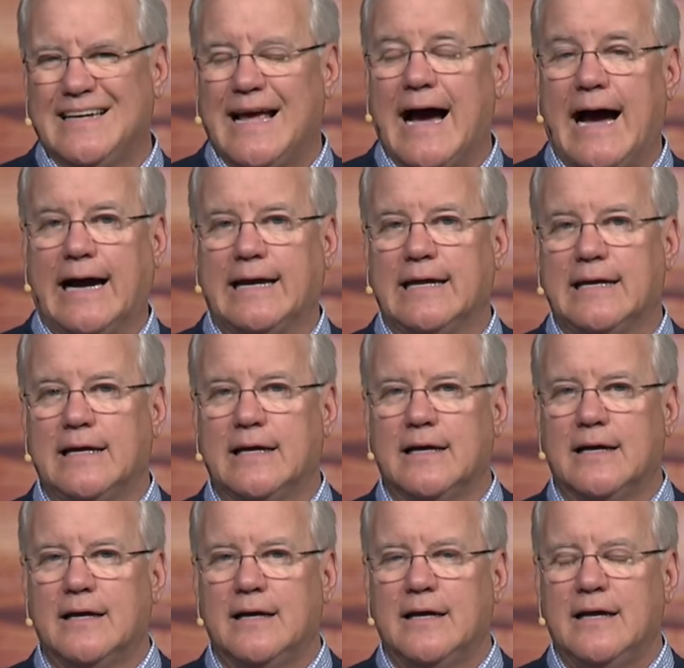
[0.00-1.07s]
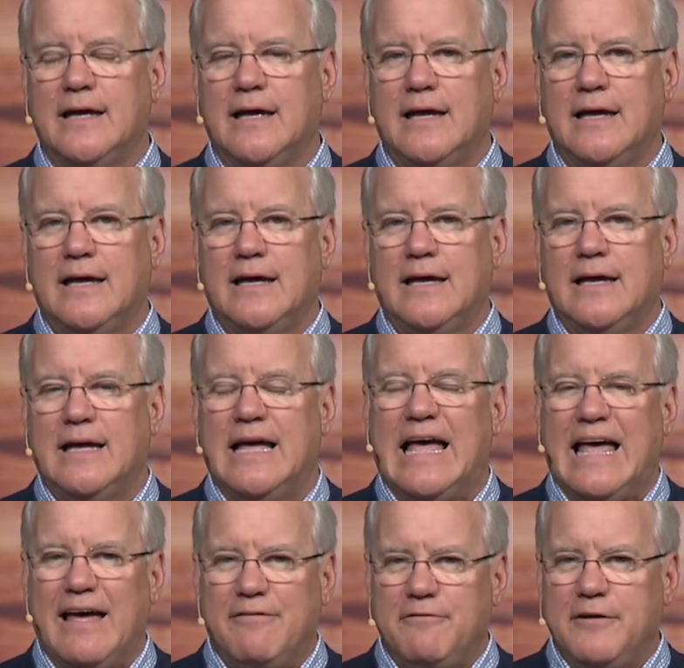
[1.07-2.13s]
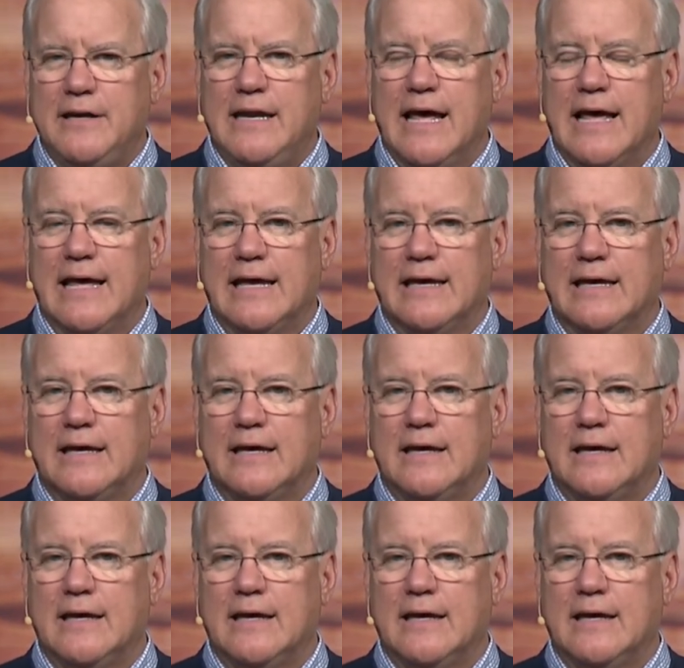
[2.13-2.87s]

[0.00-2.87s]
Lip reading: guiding, every day.